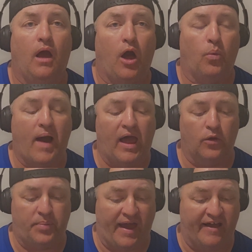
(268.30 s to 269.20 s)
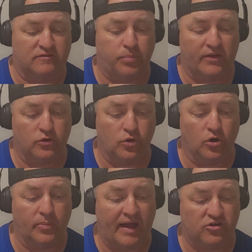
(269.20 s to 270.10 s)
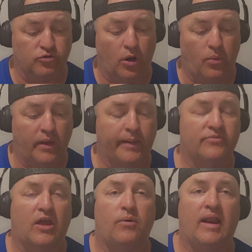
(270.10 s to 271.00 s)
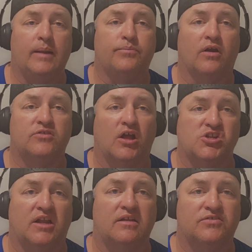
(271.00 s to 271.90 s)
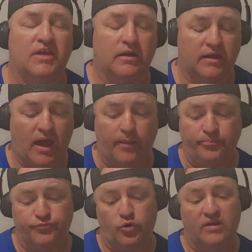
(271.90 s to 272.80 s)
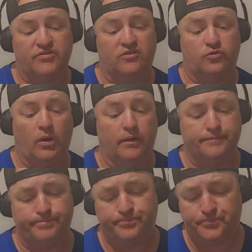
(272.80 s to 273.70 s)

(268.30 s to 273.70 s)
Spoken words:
a wild pass by their quarterback Troy Williams, and ran in for a touchdown to seal the game, 26-12.